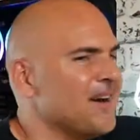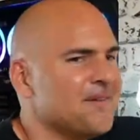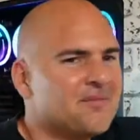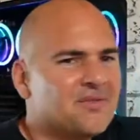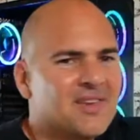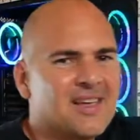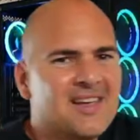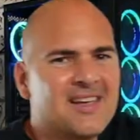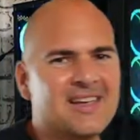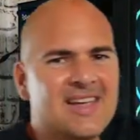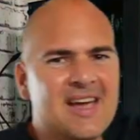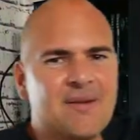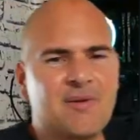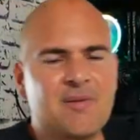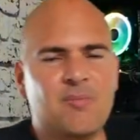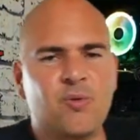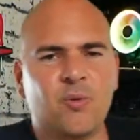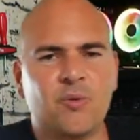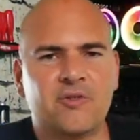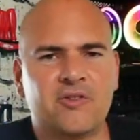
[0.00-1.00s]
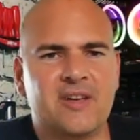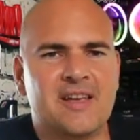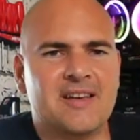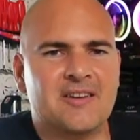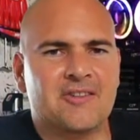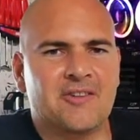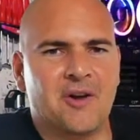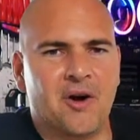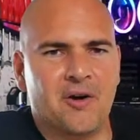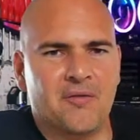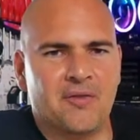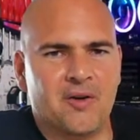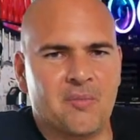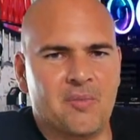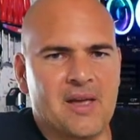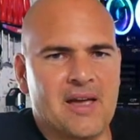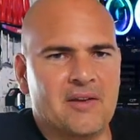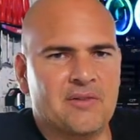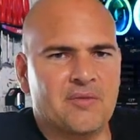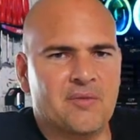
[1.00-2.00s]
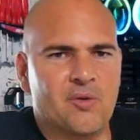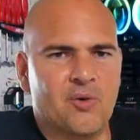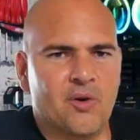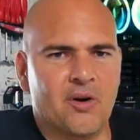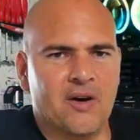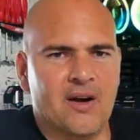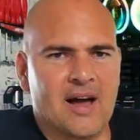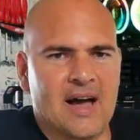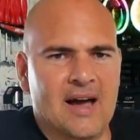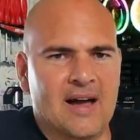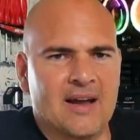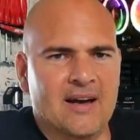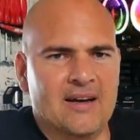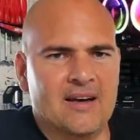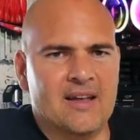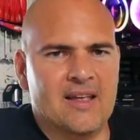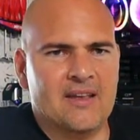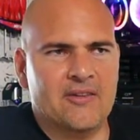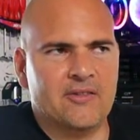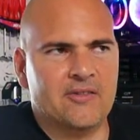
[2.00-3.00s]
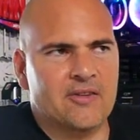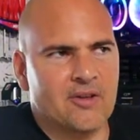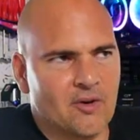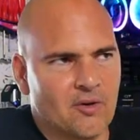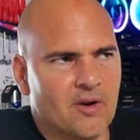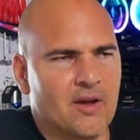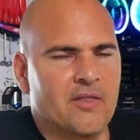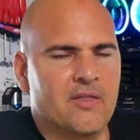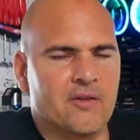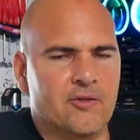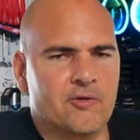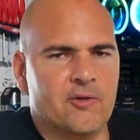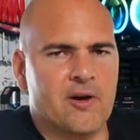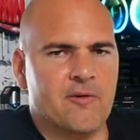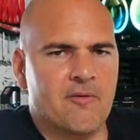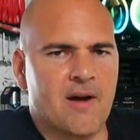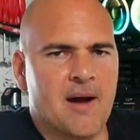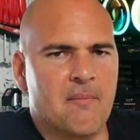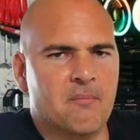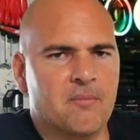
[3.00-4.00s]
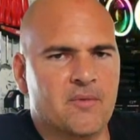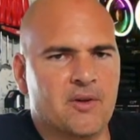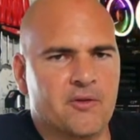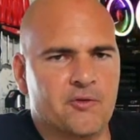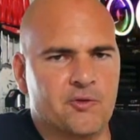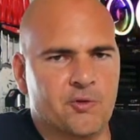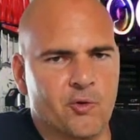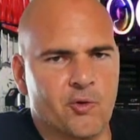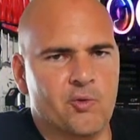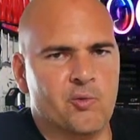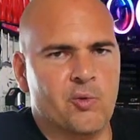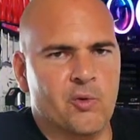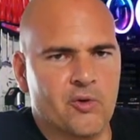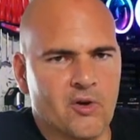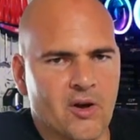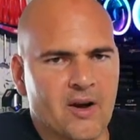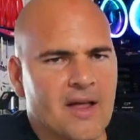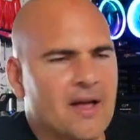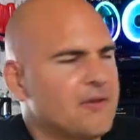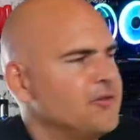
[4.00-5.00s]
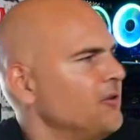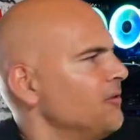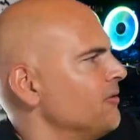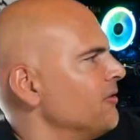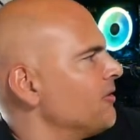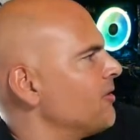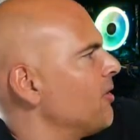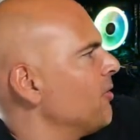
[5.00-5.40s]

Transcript: somewhere. Yeah, we bought SingStar for the PS4 and it's still in the shrink wrap because George will not let us use his